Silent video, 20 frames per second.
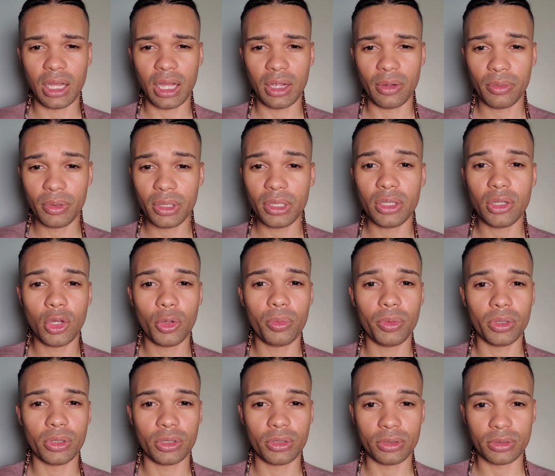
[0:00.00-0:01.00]
I really
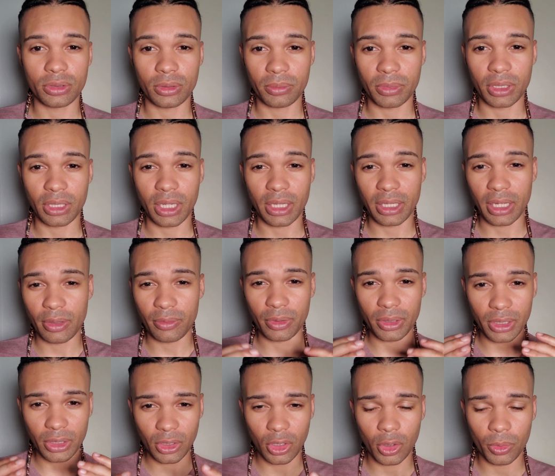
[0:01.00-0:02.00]
hope you learned something. I
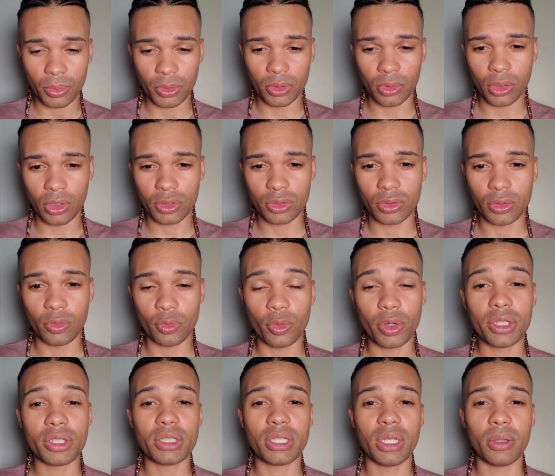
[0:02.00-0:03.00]
really hope you also
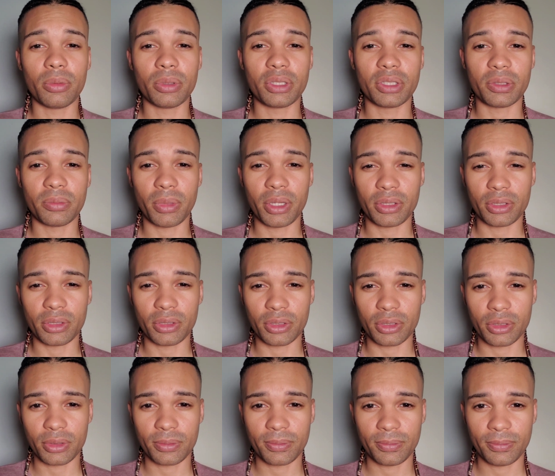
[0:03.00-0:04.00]
resonate with this
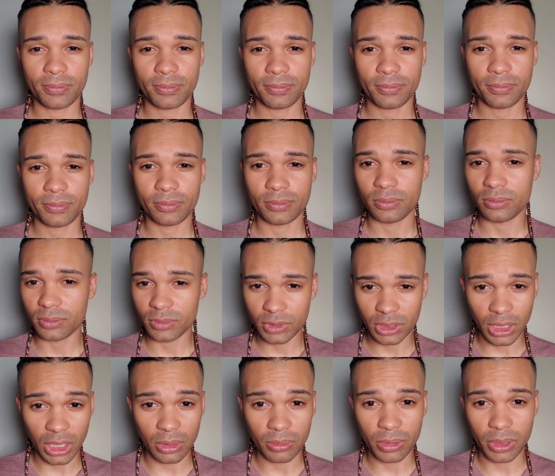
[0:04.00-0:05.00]
message.
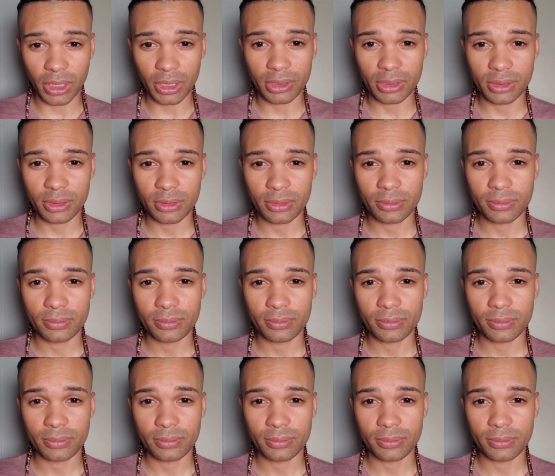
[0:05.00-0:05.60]
God bless.